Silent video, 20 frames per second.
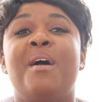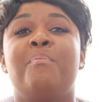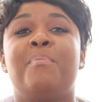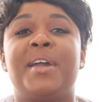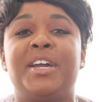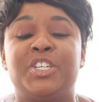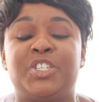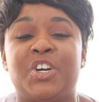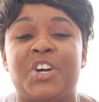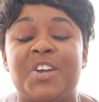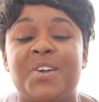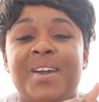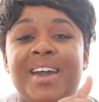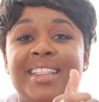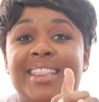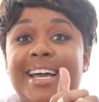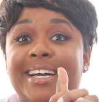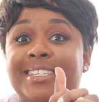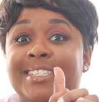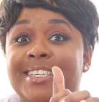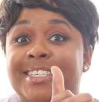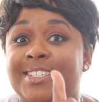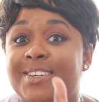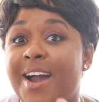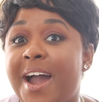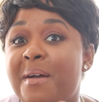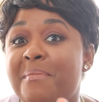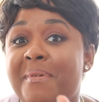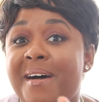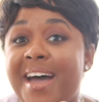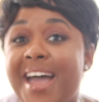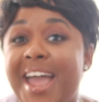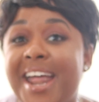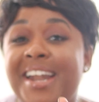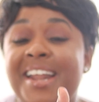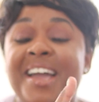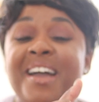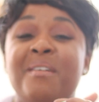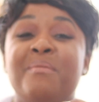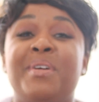Make sure you hit that subscribe button.